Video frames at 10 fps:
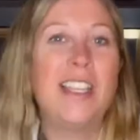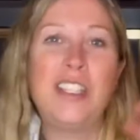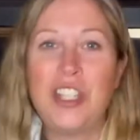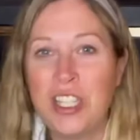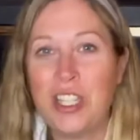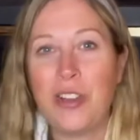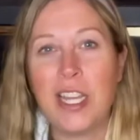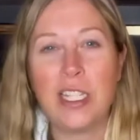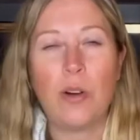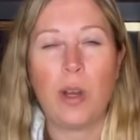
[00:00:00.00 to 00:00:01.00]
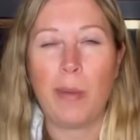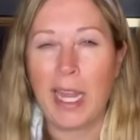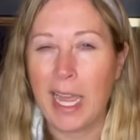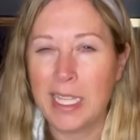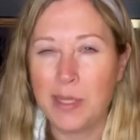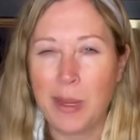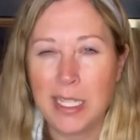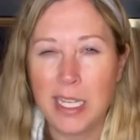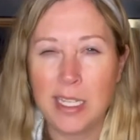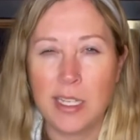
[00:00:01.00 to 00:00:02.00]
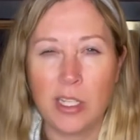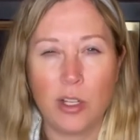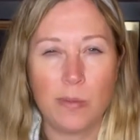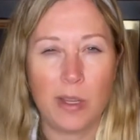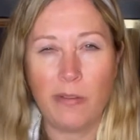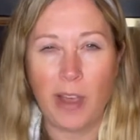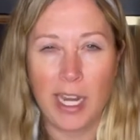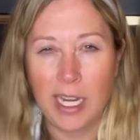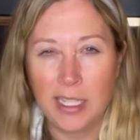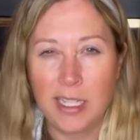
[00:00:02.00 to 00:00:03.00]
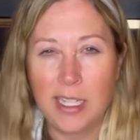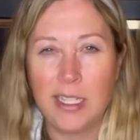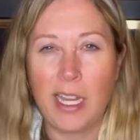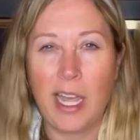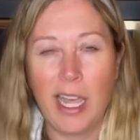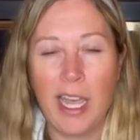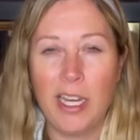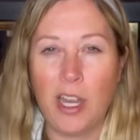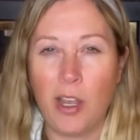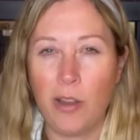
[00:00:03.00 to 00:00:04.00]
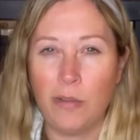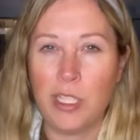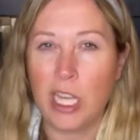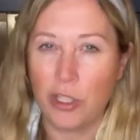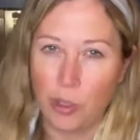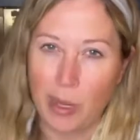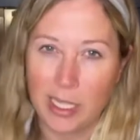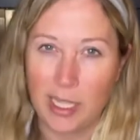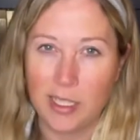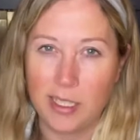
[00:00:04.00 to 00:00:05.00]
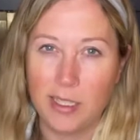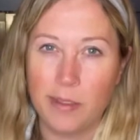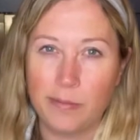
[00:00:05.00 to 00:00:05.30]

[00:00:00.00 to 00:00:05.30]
just so you guys know where my headspace is in terms of finances ahead of telling you my list.